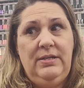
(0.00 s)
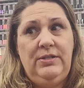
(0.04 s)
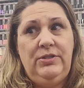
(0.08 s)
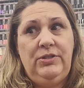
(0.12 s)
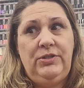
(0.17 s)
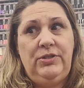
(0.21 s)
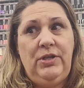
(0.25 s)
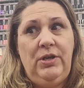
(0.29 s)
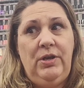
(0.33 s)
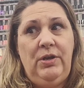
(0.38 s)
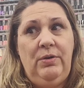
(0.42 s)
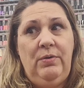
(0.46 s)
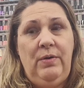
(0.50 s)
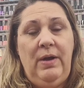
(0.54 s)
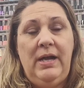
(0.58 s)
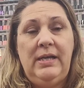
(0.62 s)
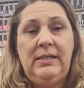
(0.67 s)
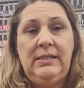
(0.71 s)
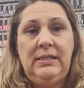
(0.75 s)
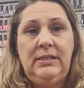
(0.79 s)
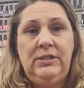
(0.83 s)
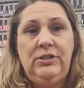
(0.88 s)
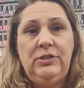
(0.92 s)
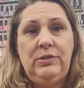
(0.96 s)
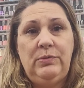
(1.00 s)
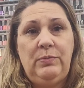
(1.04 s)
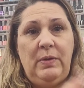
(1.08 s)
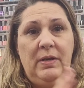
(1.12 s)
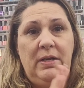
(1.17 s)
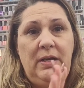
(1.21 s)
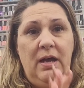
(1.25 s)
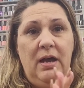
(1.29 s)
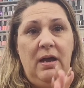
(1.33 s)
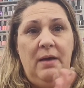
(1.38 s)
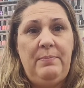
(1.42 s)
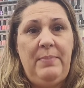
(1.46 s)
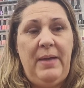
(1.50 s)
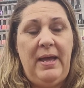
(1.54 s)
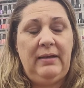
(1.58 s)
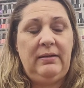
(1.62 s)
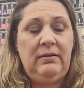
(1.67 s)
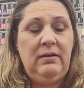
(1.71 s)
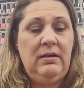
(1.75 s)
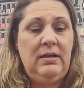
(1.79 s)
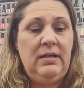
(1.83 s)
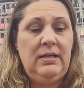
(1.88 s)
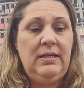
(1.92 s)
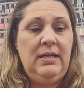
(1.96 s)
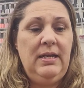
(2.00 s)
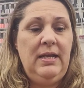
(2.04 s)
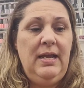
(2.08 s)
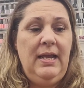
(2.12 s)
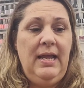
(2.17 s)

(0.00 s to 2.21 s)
So I did just want to hop back on